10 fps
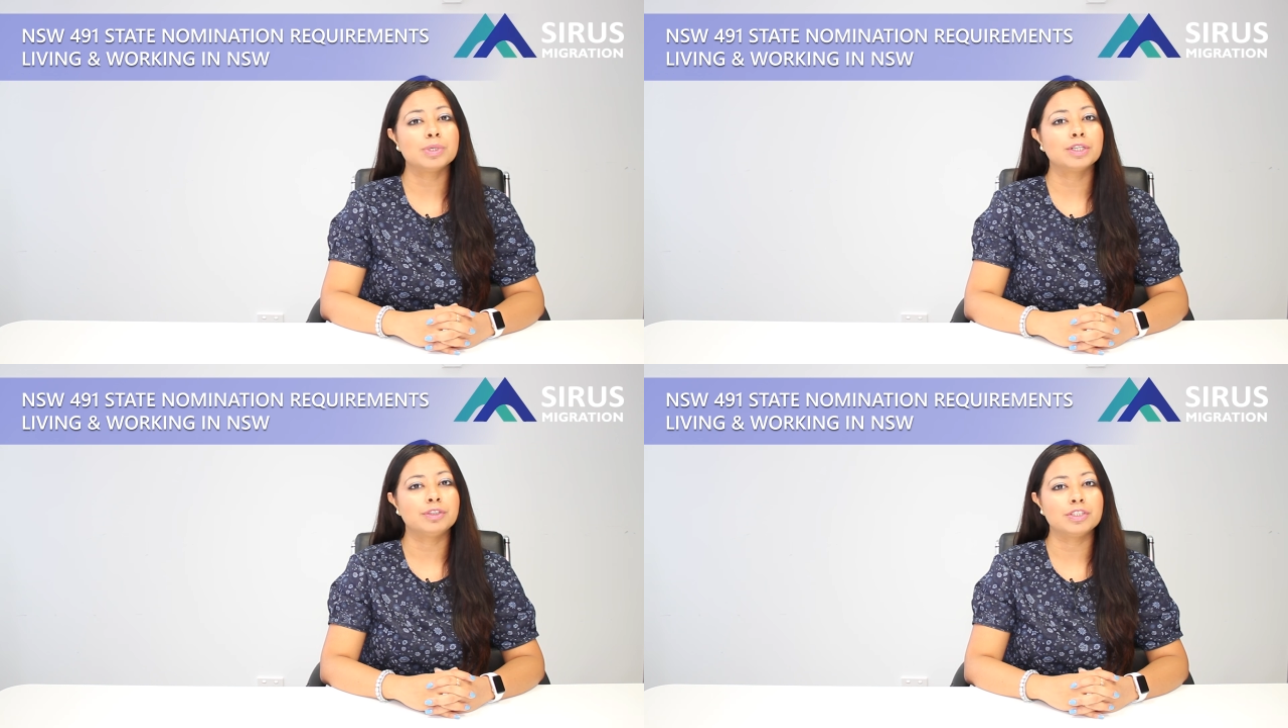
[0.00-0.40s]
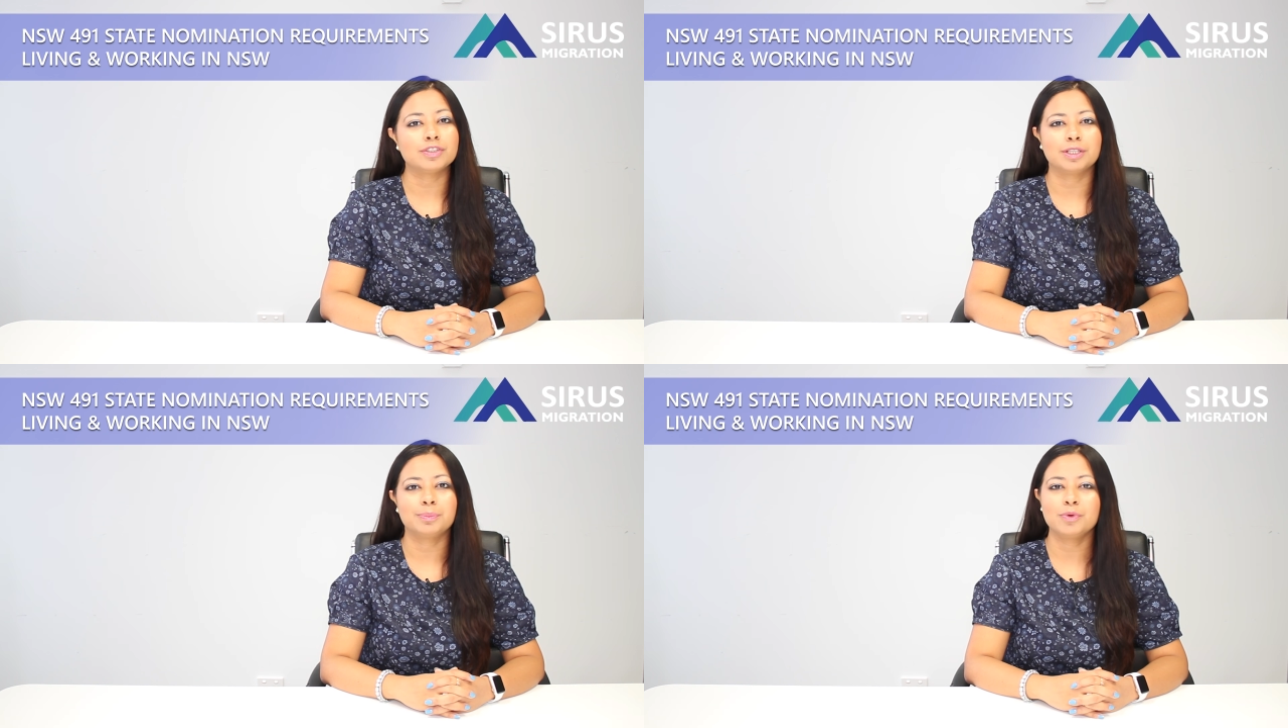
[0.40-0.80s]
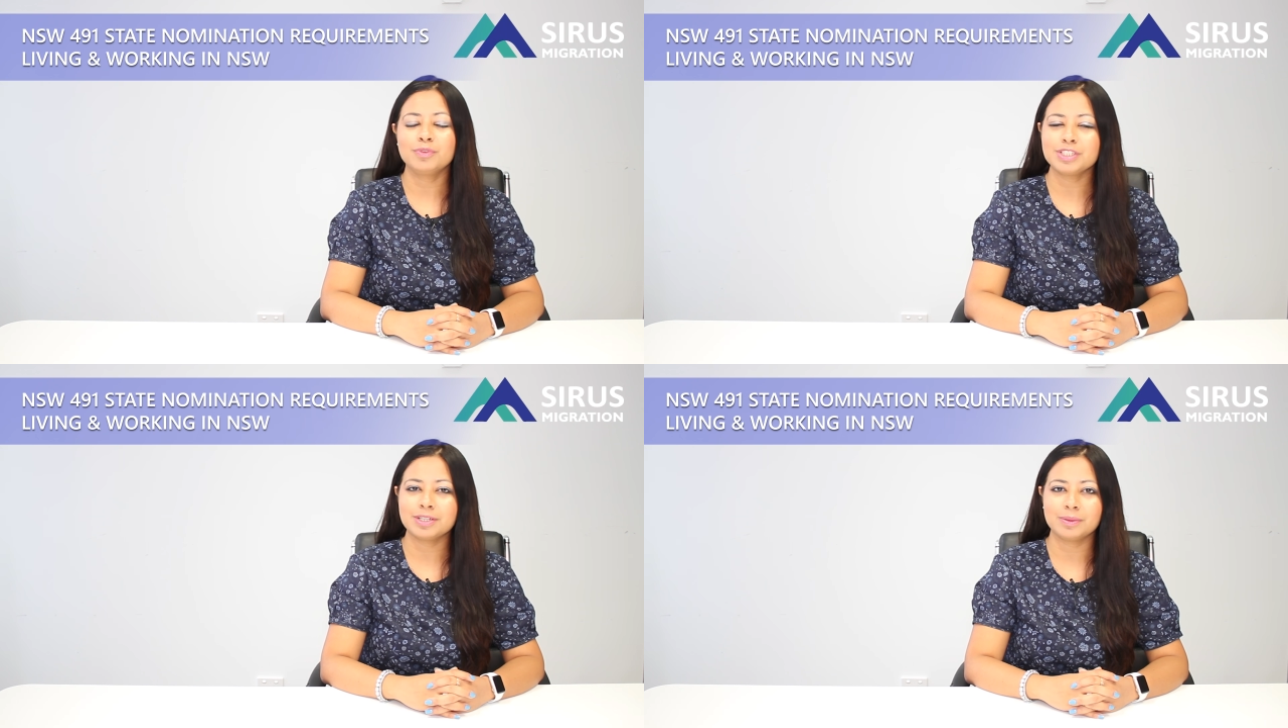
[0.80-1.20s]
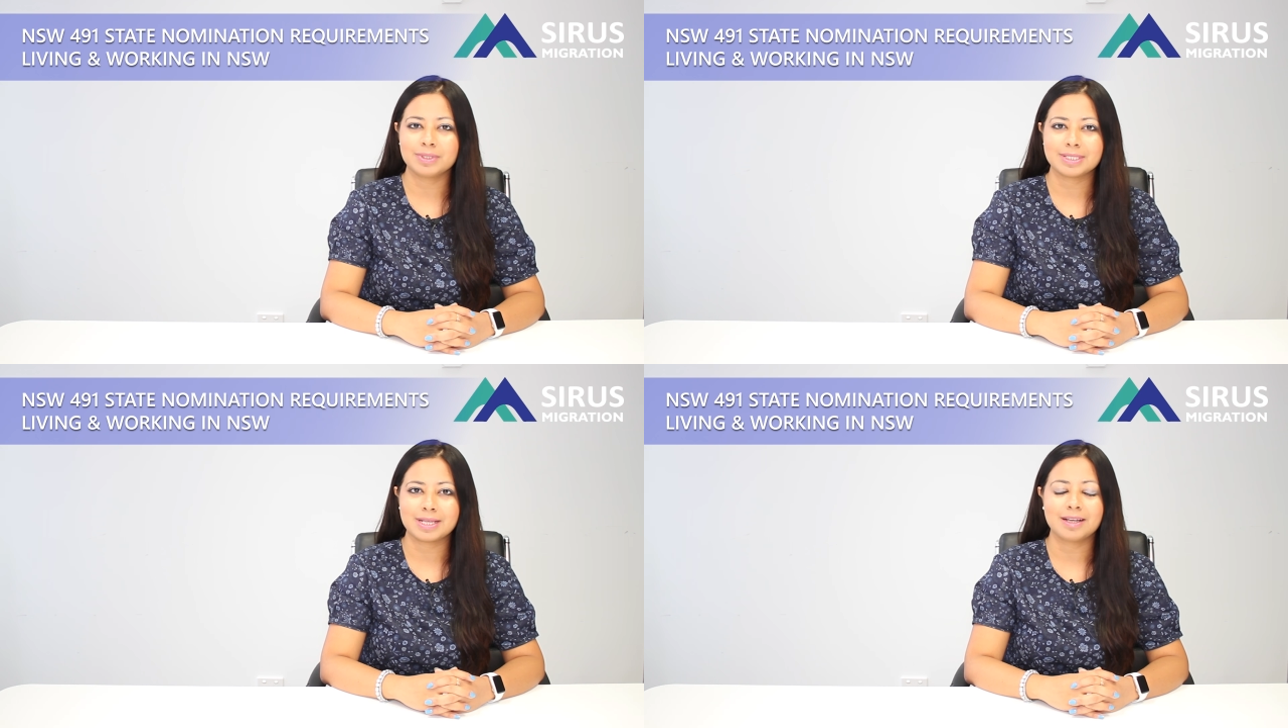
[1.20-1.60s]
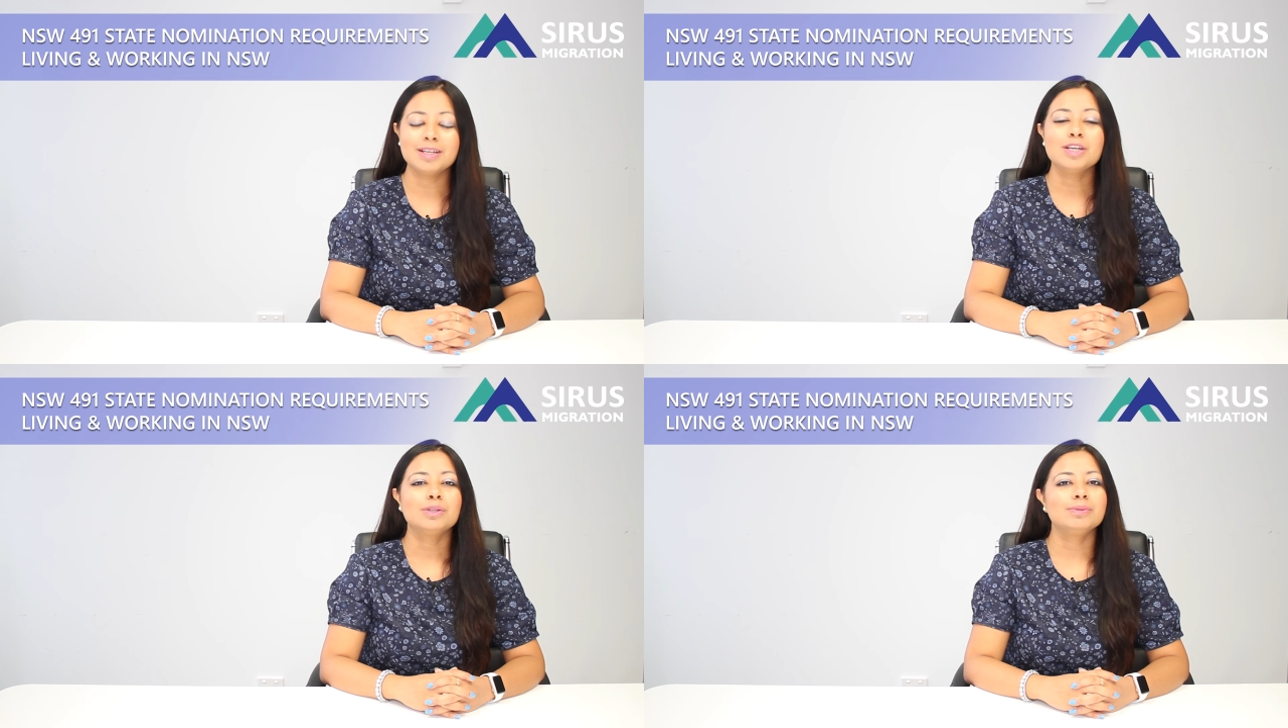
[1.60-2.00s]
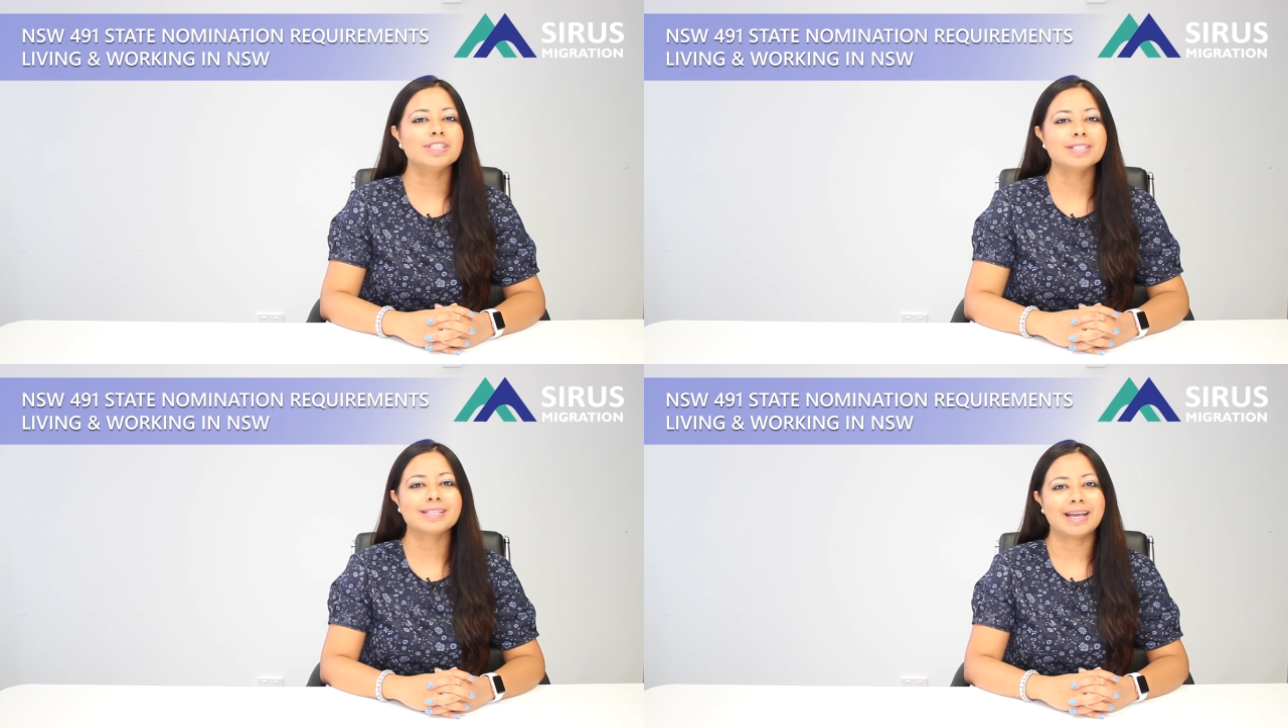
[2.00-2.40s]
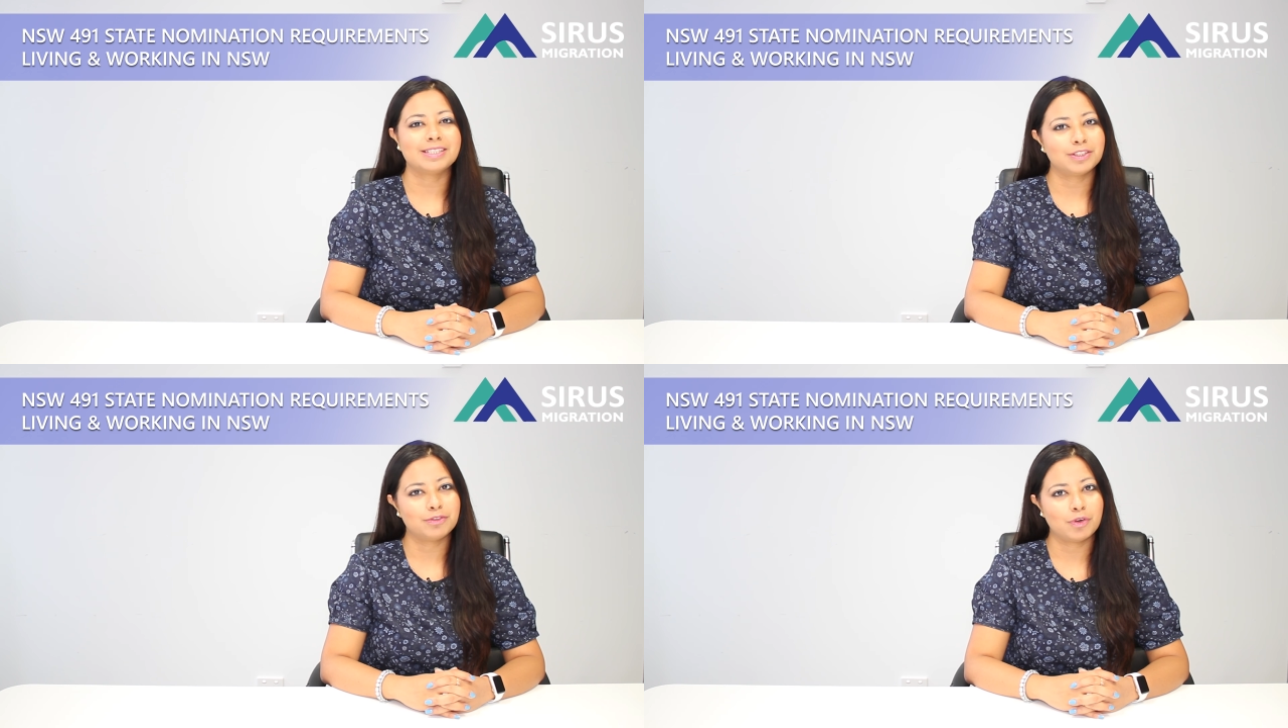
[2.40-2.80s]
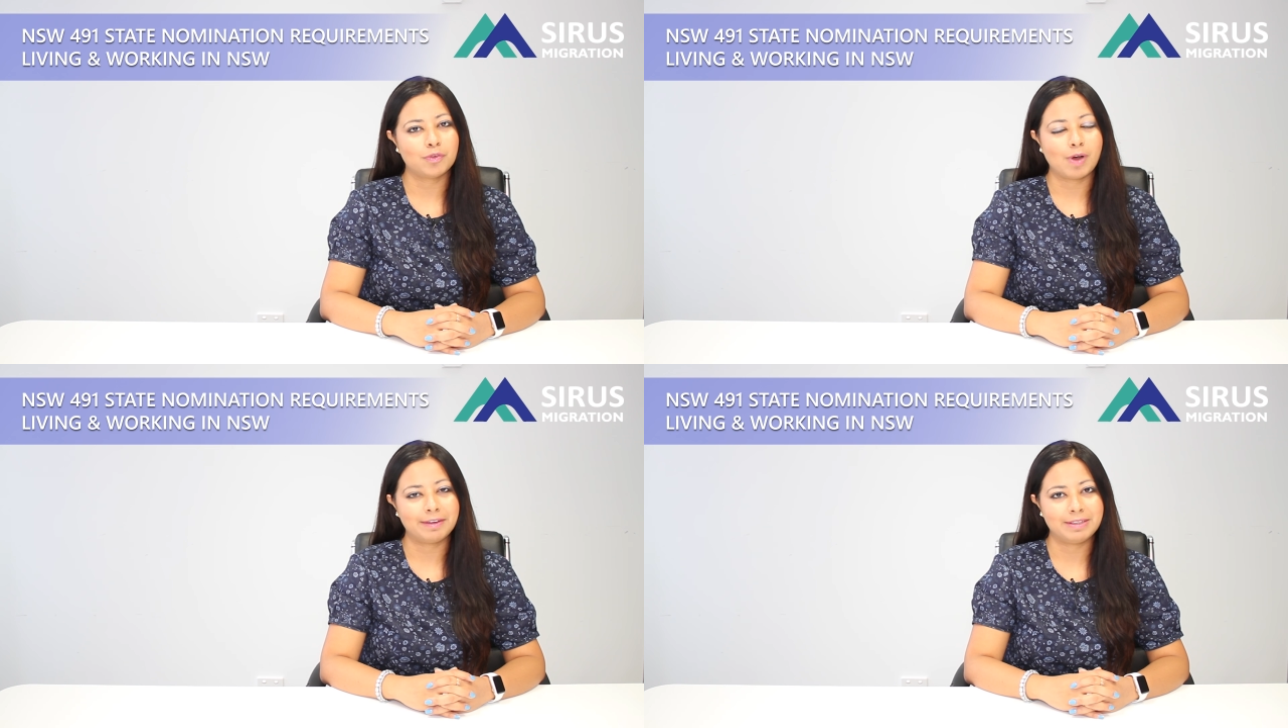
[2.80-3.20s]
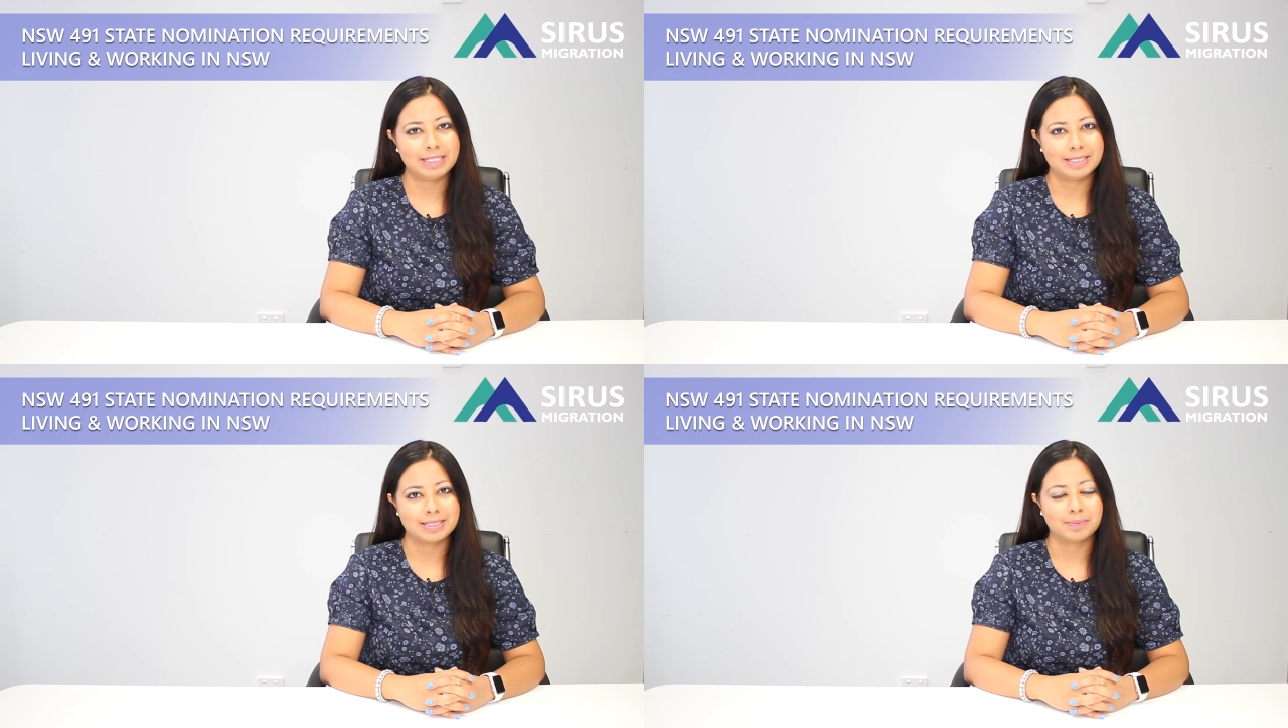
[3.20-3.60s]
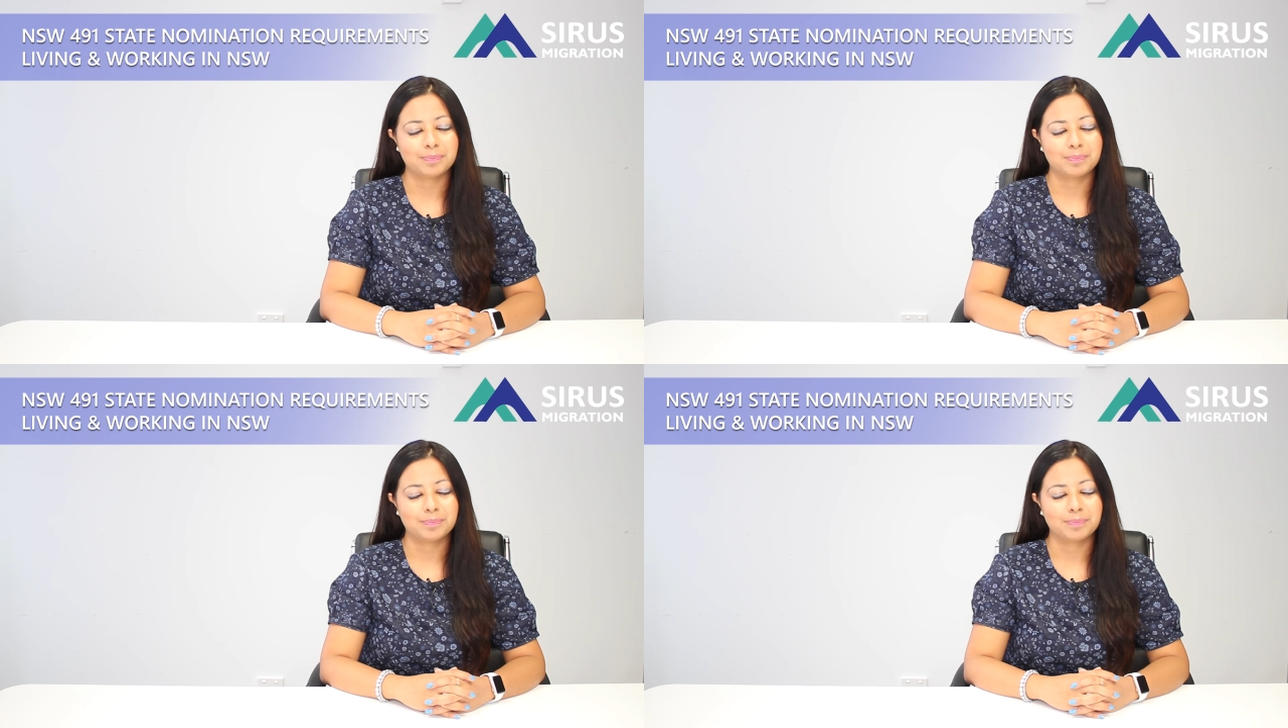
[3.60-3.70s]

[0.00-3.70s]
work regional provisional visa which is granted for 5 years.